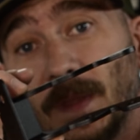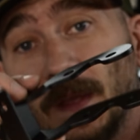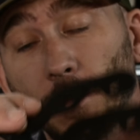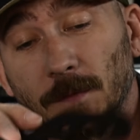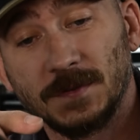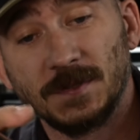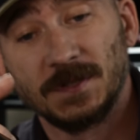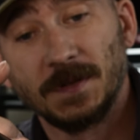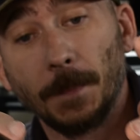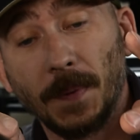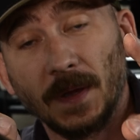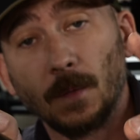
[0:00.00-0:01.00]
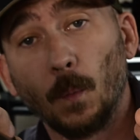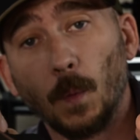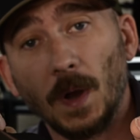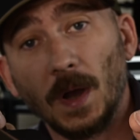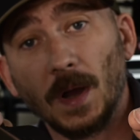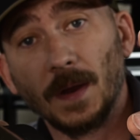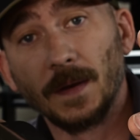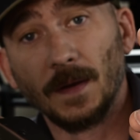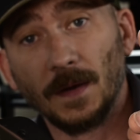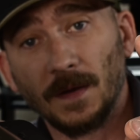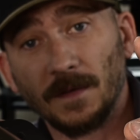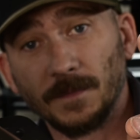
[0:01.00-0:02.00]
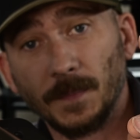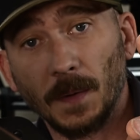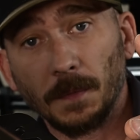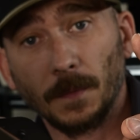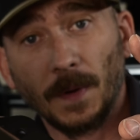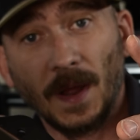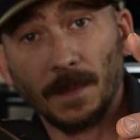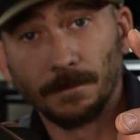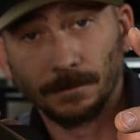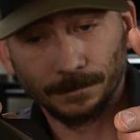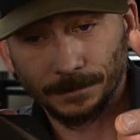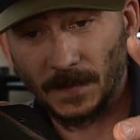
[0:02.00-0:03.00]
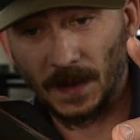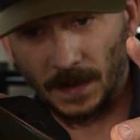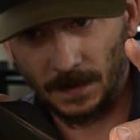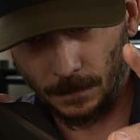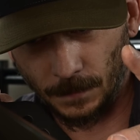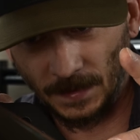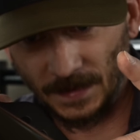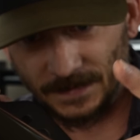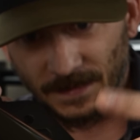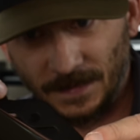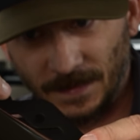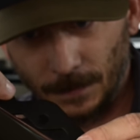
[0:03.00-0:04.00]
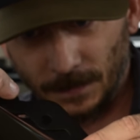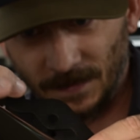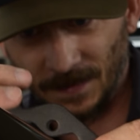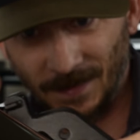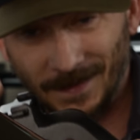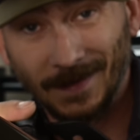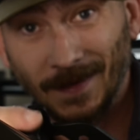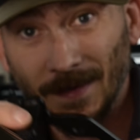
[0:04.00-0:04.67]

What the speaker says: It was just a big wad of bubble wrap, and I didn't realize anything was in it.